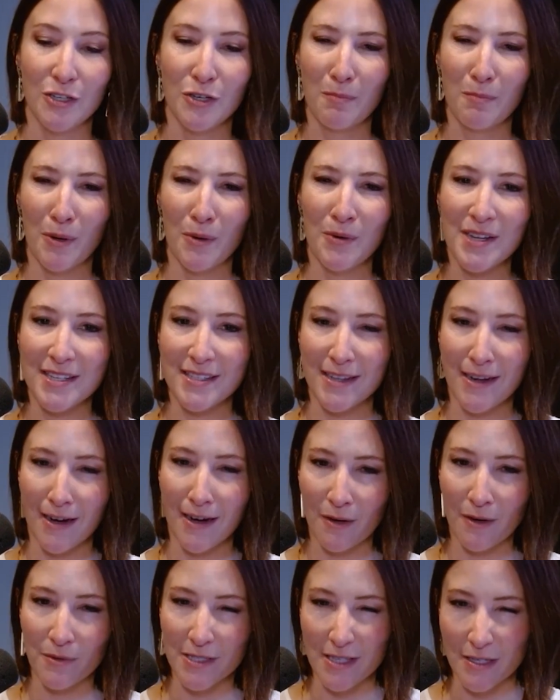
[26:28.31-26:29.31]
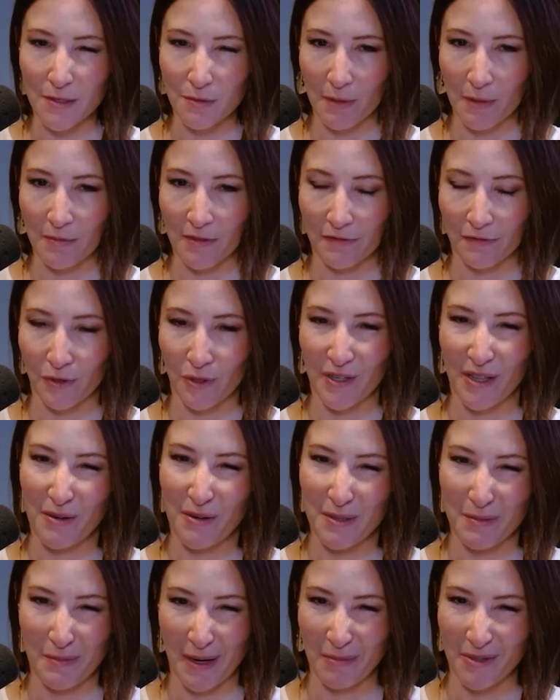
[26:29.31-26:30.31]
Your bonus there was to sweep the floor. That
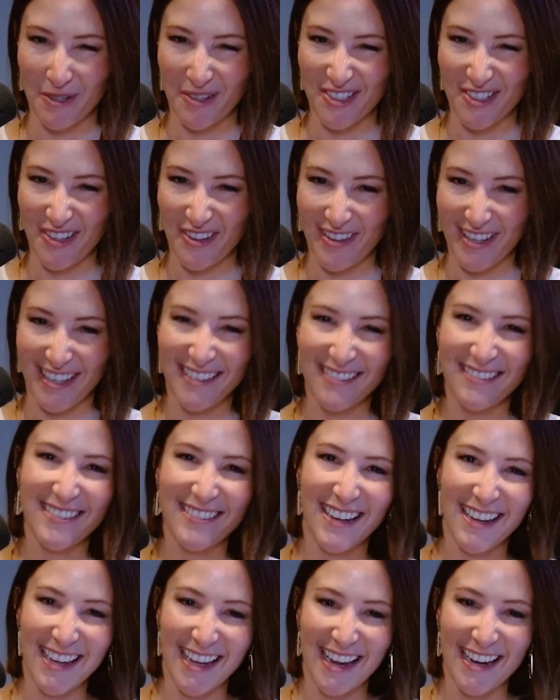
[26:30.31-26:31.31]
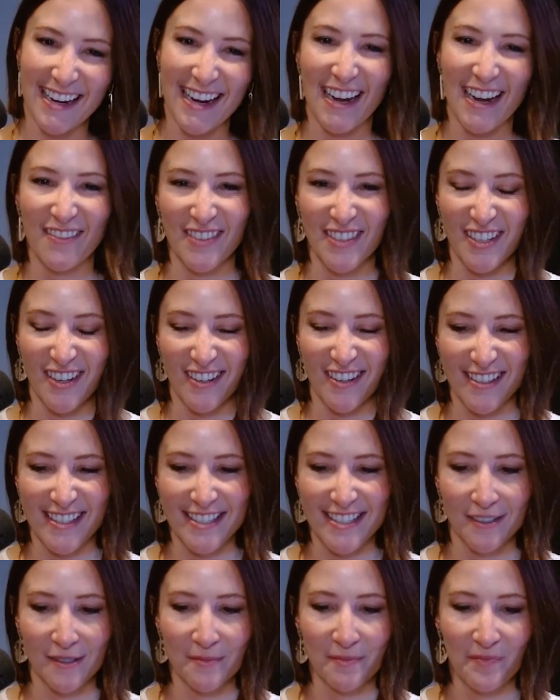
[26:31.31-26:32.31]
was my personal thing. Again, I have the dog,
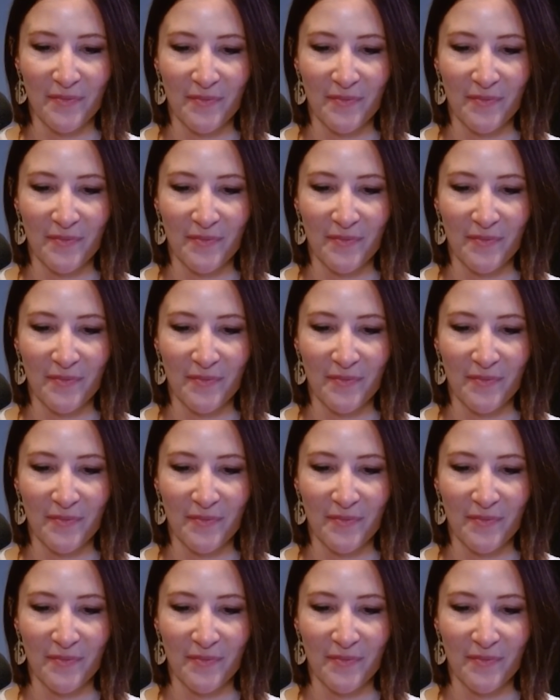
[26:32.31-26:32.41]
so.